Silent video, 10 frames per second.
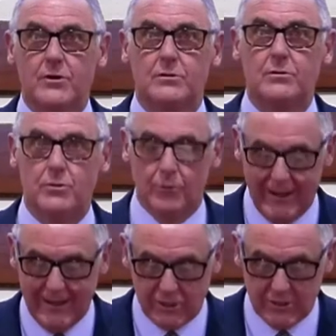
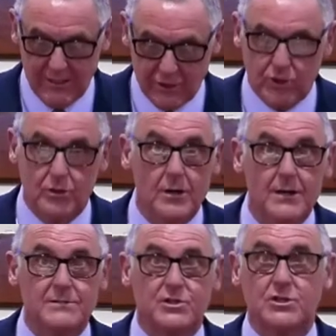glorious is
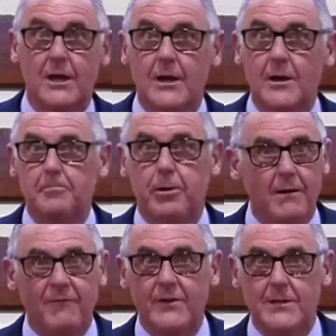God's
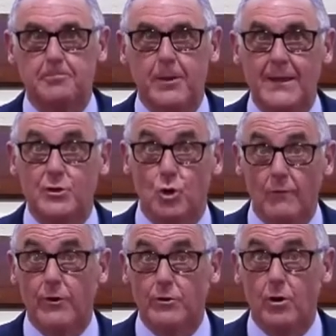perfect peace,
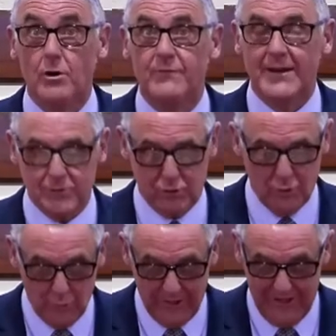over all
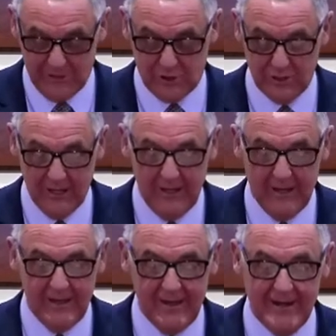victorious
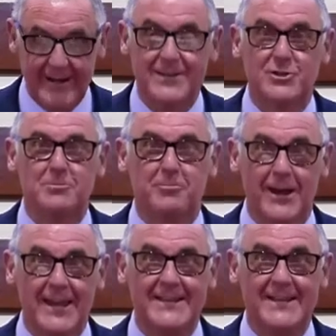in its
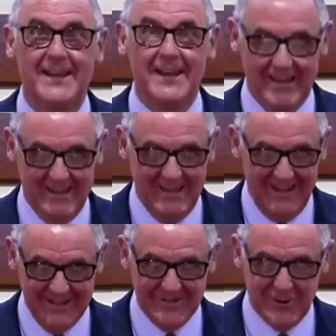bright
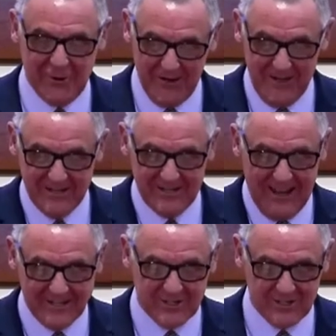increase.
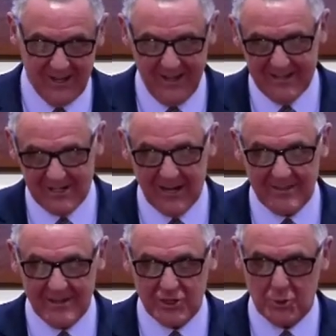Let's sing
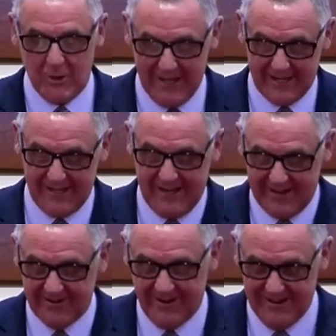this quietly in
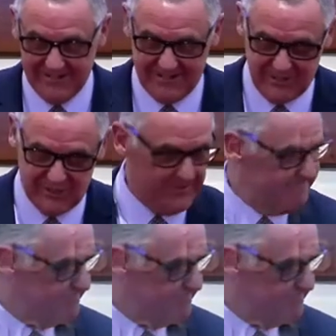our hearts.